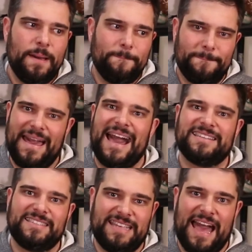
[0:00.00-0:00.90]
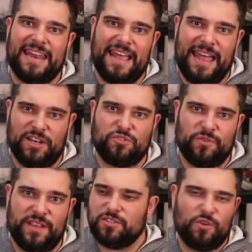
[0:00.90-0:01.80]
mass data
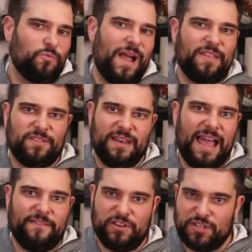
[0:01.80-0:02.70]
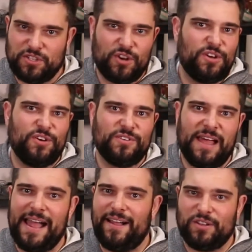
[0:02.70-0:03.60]
entry. So rather than having to turn your
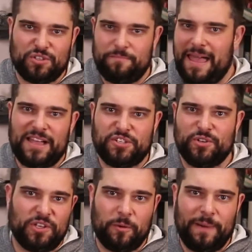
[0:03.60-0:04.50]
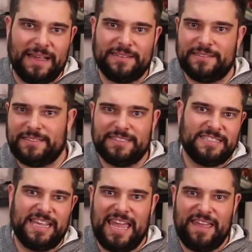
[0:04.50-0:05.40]
dials or mash your little buttons and
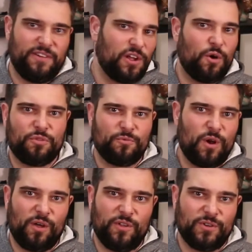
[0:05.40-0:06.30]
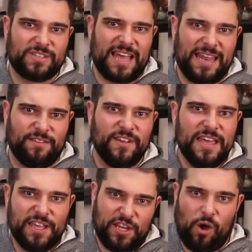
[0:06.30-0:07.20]
save and go through all those kind of,
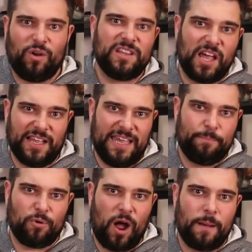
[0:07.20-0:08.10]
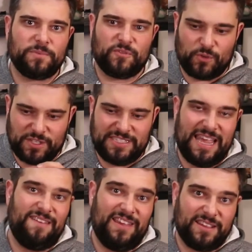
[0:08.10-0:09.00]
clunky prompts for
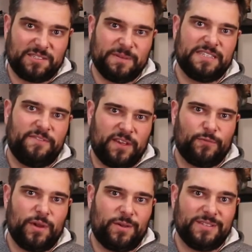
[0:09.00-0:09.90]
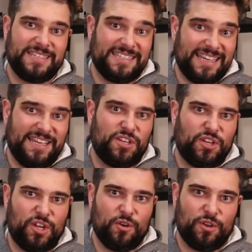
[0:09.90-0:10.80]
saving specific frequencies into
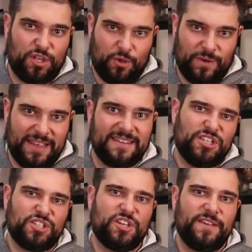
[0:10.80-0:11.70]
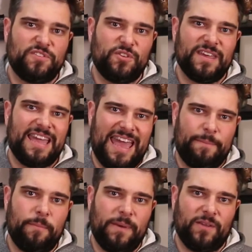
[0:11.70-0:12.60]
your unit, it just gives you the
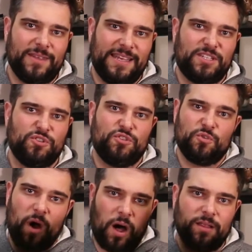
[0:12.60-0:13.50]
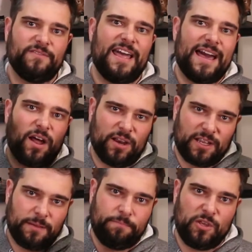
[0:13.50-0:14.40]
capability to do all of that on a
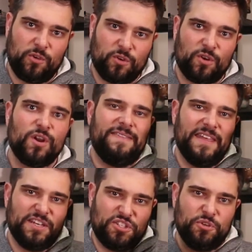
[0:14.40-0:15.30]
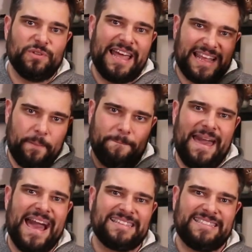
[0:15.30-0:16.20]
computer and then do like a
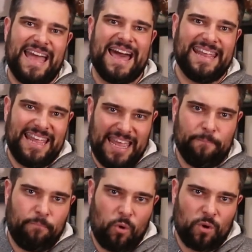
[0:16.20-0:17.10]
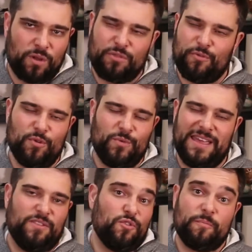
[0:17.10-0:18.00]
mass data import through
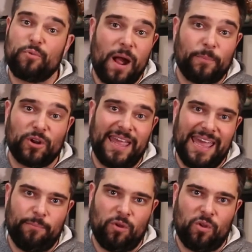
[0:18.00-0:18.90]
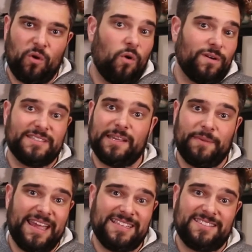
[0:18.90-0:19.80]
either the proper cable or in some
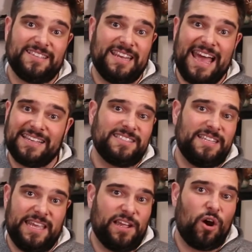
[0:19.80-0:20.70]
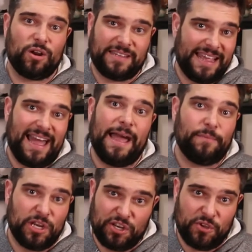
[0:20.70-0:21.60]
cases an SD card like I'm
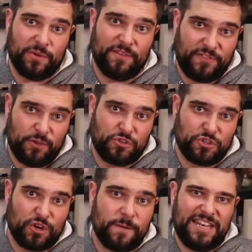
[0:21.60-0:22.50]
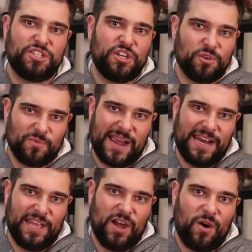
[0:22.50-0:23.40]
going to do in the future into your
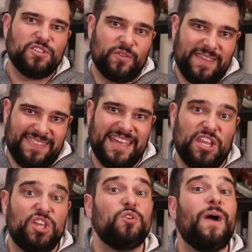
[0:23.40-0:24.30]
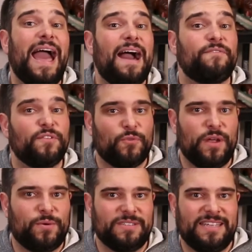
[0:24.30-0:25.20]
radio, so that then you have the
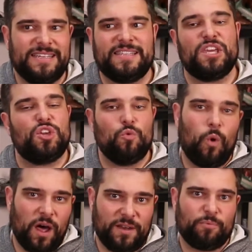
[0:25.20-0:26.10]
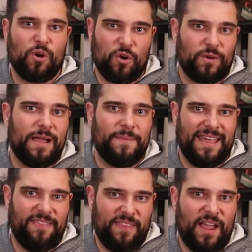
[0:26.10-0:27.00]
frequencies that you want to program
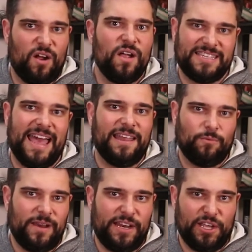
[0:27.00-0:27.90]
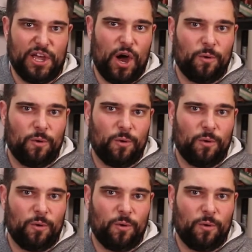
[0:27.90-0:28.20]
in there set and ready to go.